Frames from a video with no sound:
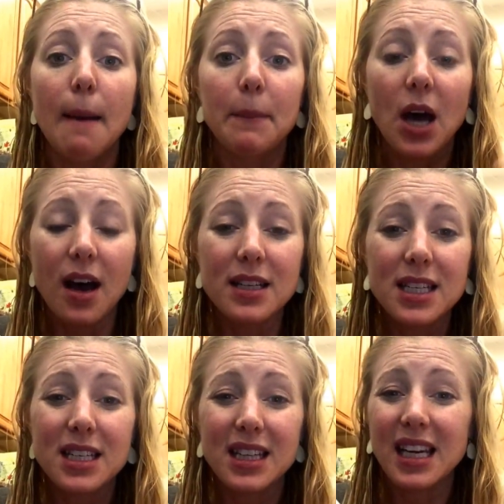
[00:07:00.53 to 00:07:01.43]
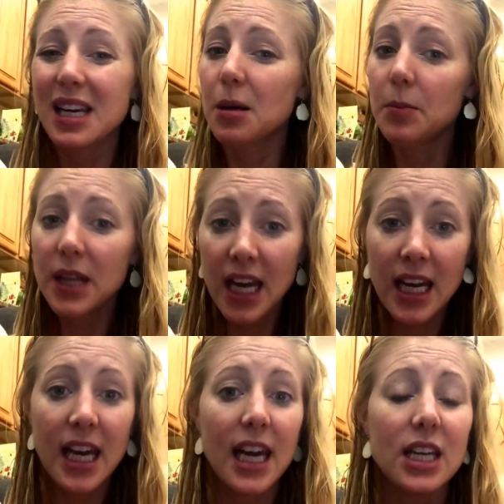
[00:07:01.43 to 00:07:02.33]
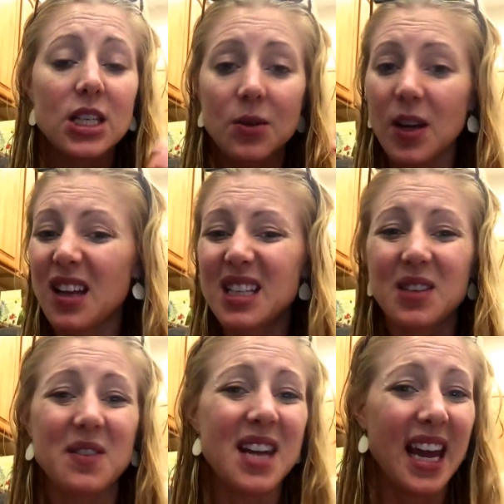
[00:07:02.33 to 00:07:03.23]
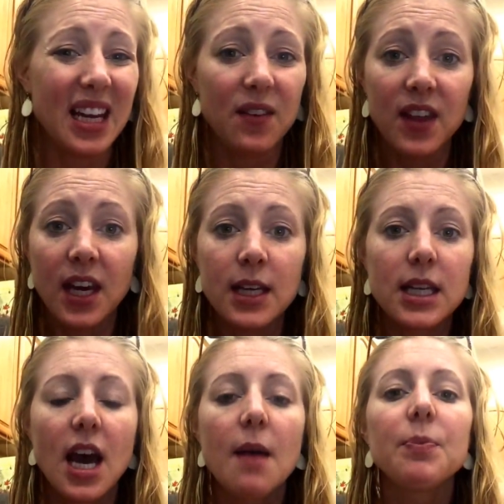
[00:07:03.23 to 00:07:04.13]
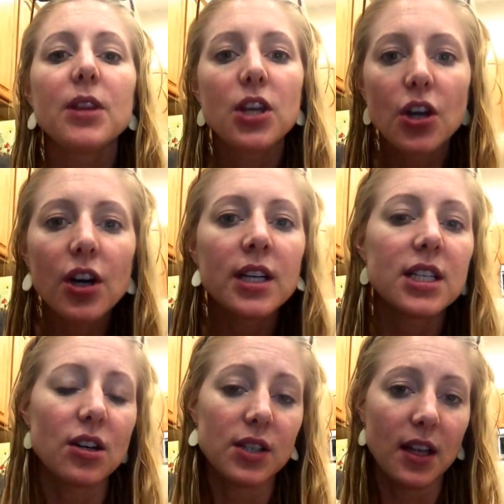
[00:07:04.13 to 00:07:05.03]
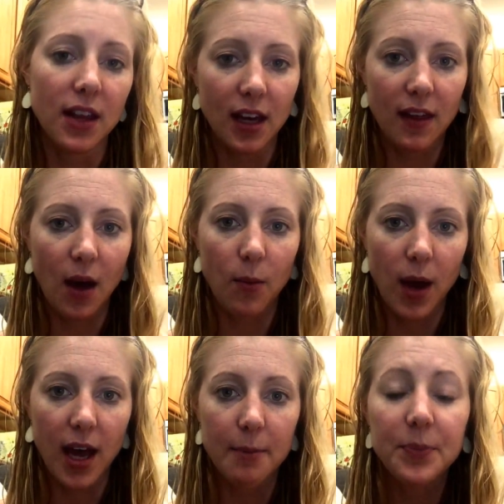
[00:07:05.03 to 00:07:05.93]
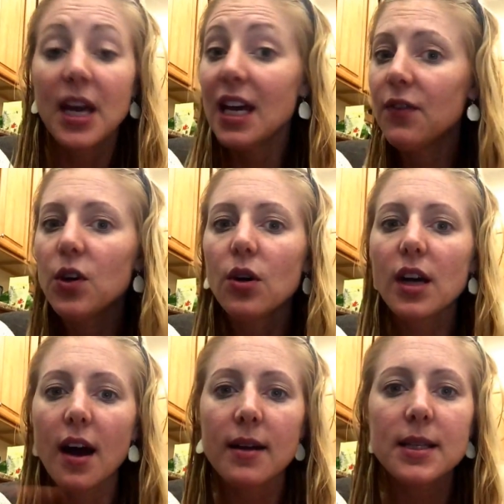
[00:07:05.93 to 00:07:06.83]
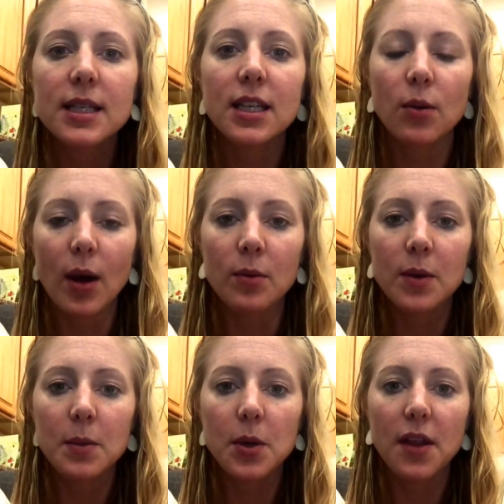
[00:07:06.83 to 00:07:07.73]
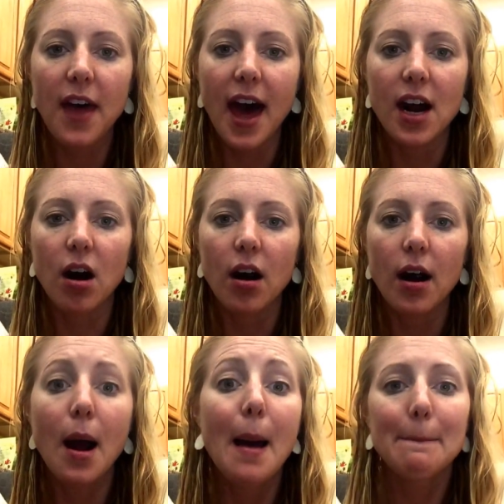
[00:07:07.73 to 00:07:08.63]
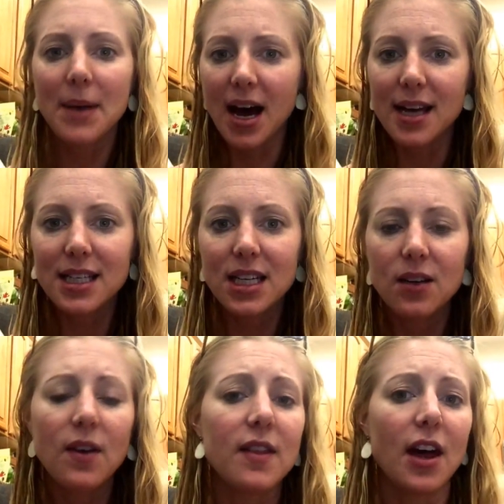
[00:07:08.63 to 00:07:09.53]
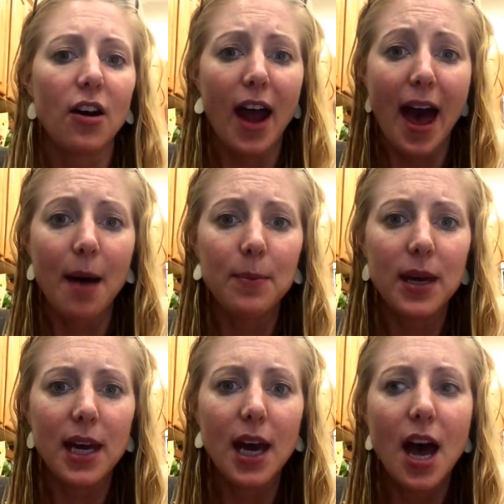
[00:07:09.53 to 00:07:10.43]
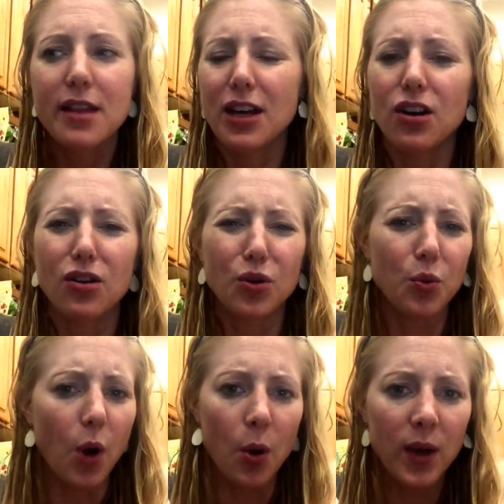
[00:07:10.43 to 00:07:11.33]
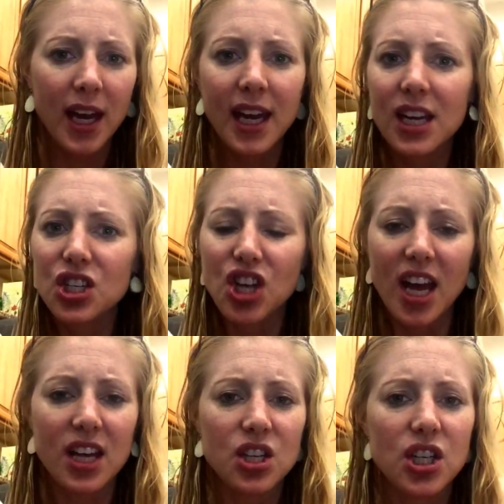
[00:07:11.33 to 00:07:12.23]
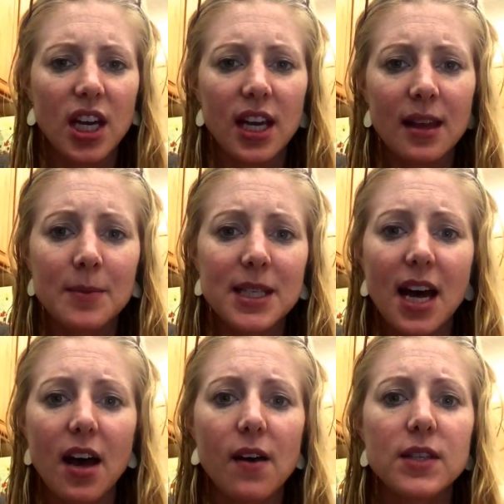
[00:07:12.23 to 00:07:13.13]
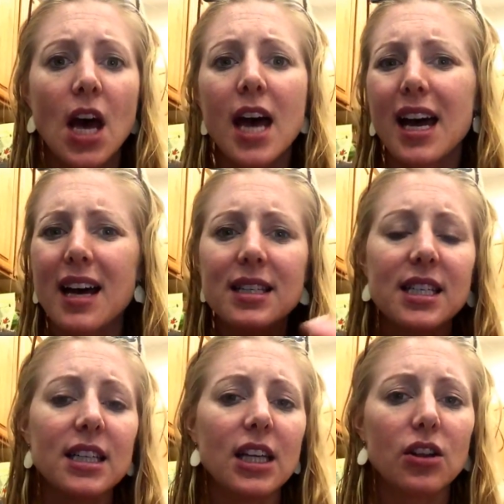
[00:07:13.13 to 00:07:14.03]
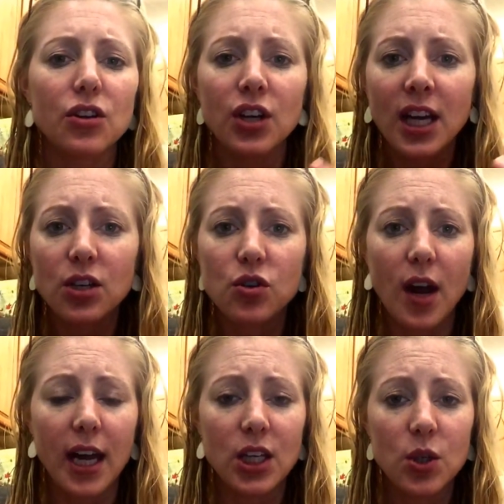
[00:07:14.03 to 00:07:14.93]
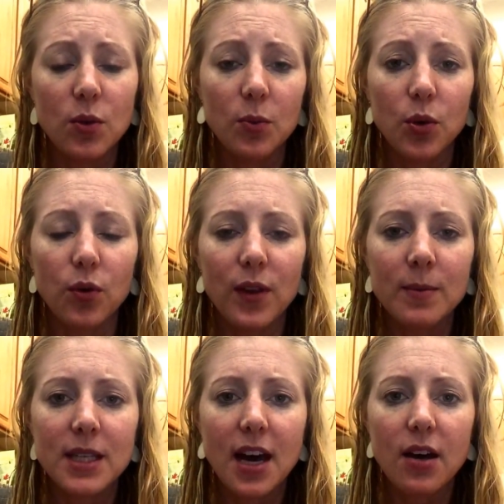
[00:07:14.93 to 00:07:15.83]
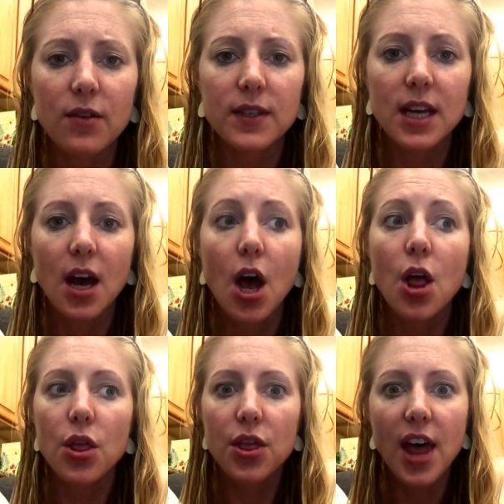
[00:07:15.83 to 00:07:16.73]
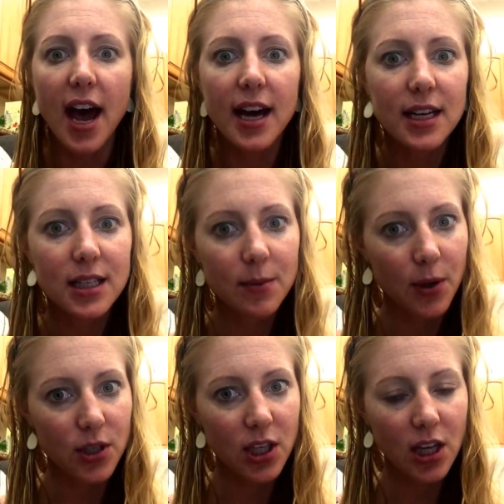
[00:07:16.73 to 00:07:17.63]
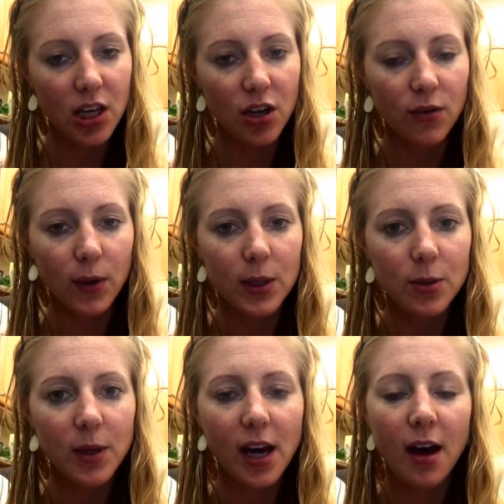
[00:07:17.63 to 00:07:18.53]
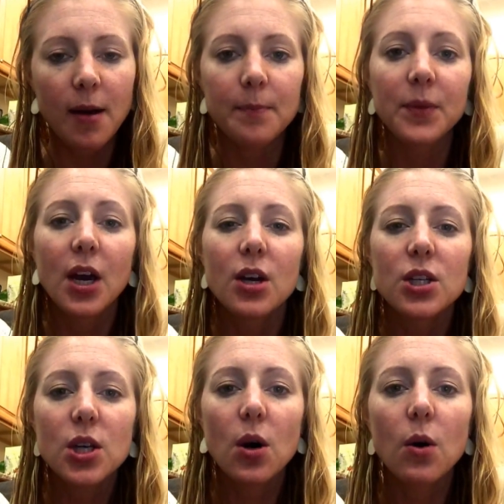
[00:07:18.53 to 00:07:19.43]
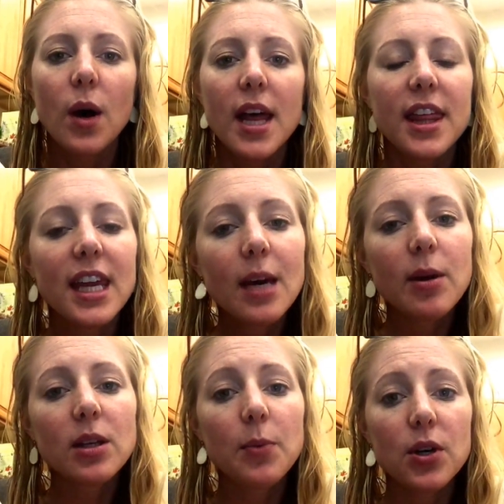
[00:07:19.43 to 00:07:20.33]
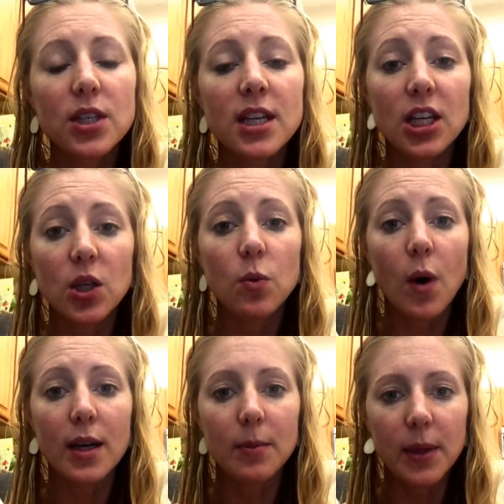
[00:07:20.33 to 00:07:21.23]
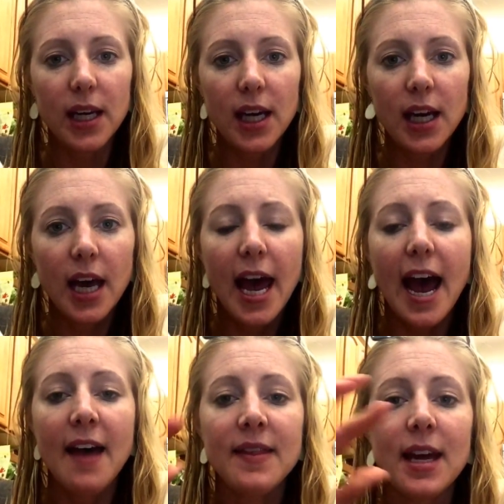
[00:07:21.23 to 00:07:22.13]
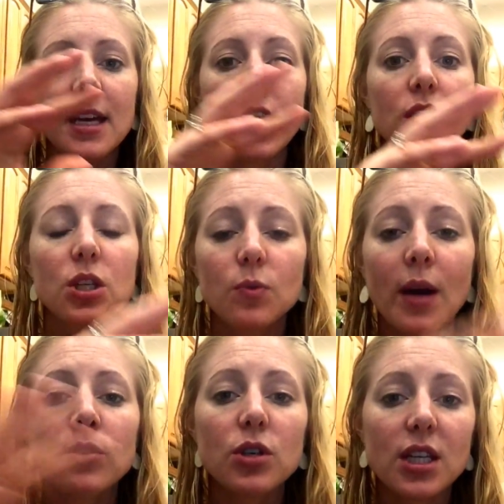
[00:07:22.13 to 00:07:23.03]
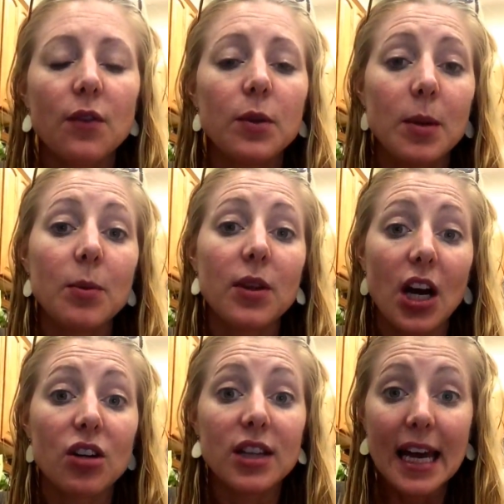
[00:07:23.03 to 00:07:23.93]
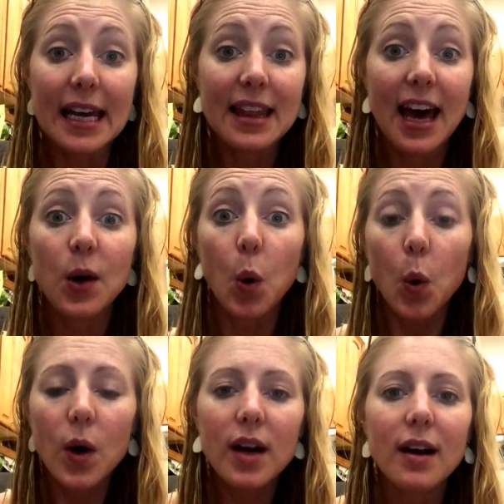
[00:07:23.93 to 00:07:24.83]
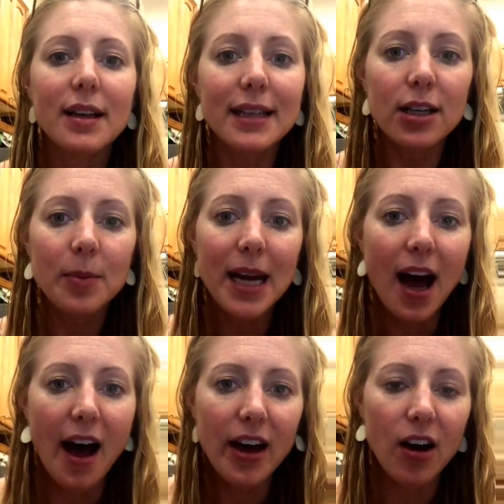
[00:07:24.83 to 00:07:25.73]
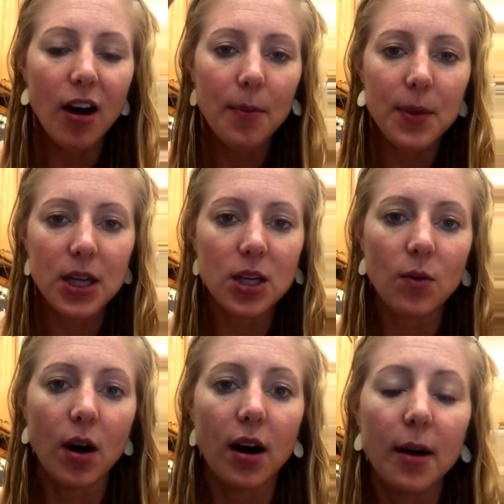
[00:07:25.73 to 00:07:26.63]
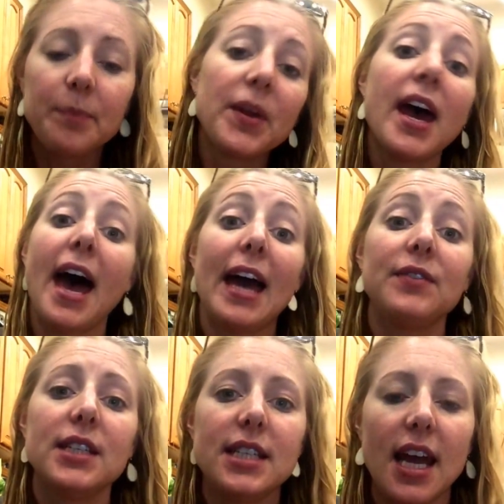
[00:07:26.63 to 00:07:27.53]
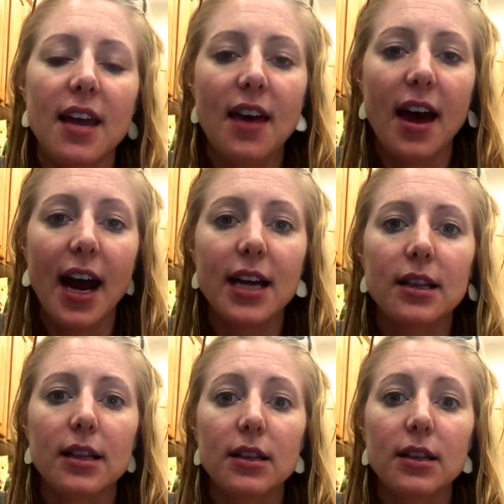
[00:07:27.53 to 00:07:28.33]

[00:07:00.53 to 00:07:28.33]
constantly complaining and doing lots of negative things, you're going to start to think that way. If you're constantly around people that are positive, that are happy, that are growing, challenging themselves, constantly learning and trying to improve themselves, that is the person that you're going to become. So think about the person that you want to be, and then surround yourself with people that are like that or a little bit higher up than you are. I have to say that I